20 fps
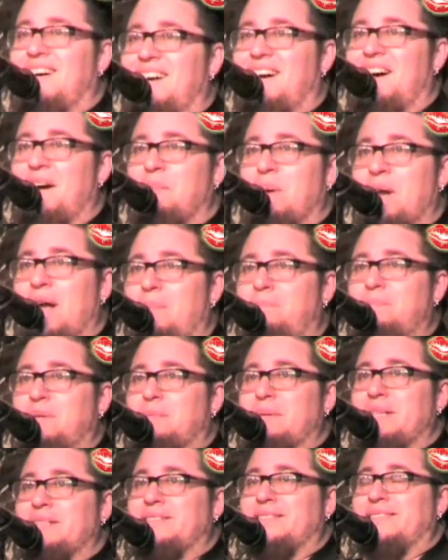I'm an
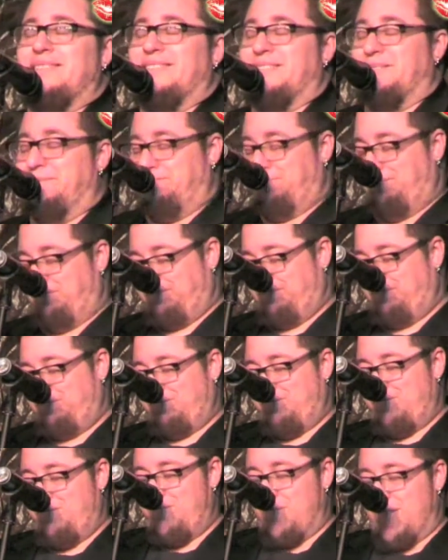optimist.
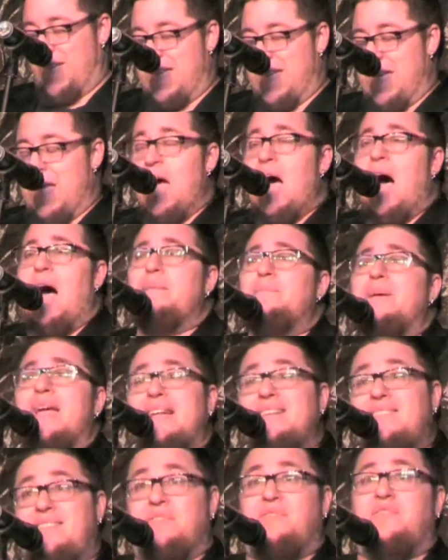I
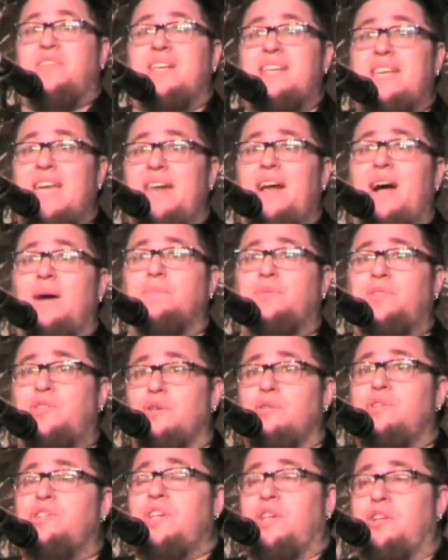made as if to get up
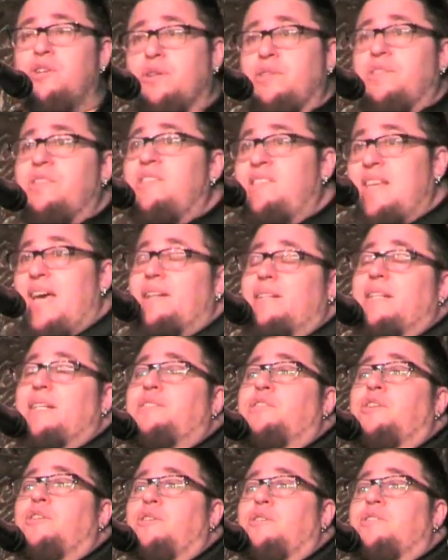so she could settle
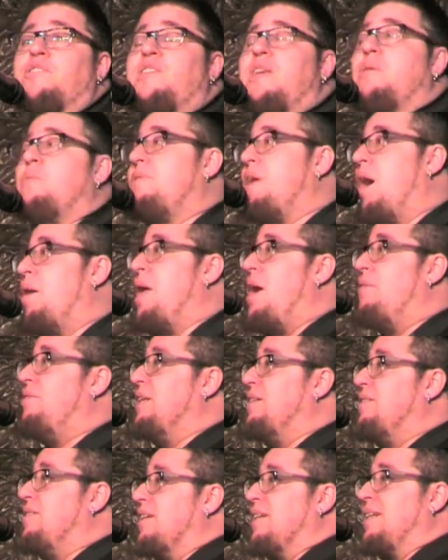into her seat without
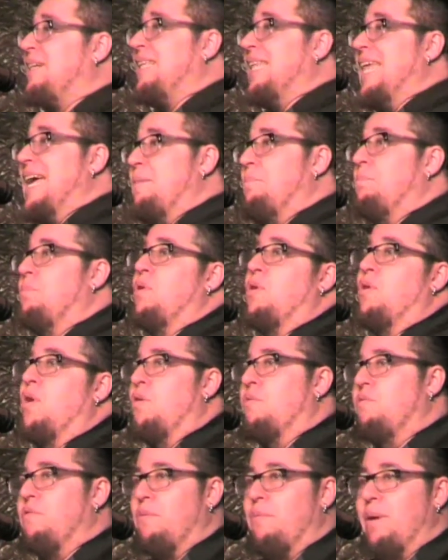having to clamber
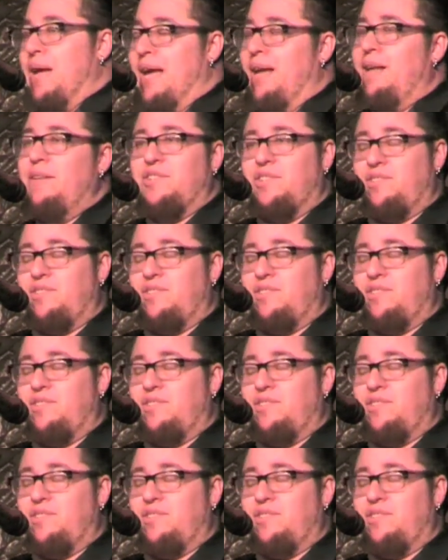over me.